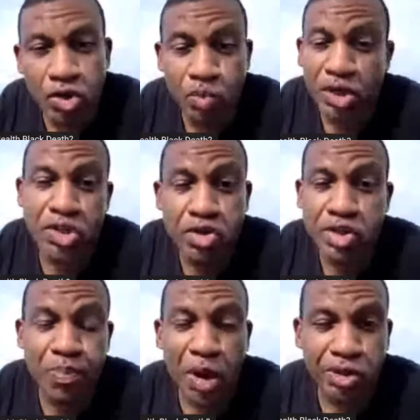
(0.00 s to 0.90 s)
What you're
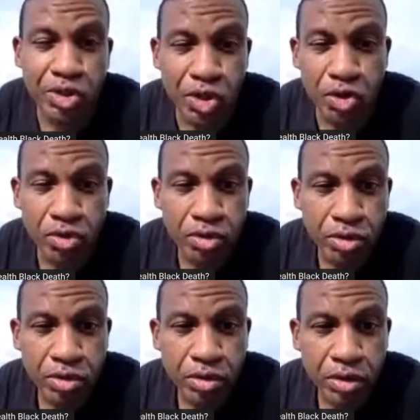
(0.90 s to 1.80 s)
supposed to do
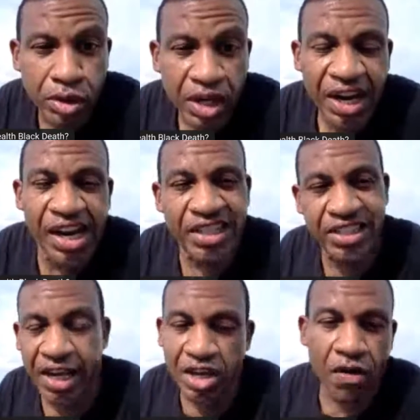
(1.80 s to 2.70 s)
is
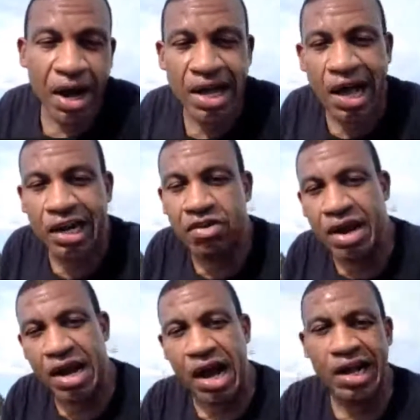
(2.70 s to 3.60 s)
say, yo, I got
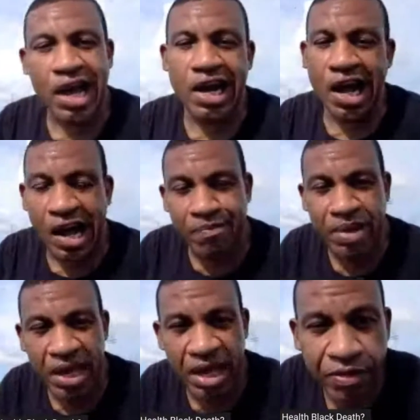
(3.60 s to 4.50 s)
an Aunt
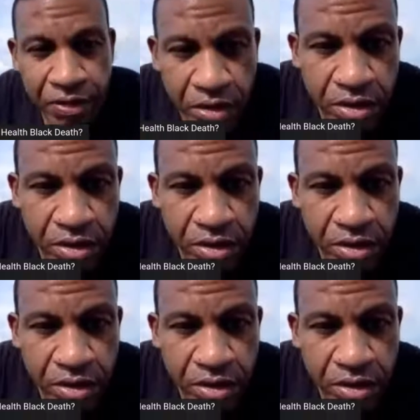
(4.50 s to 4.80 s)
Bev.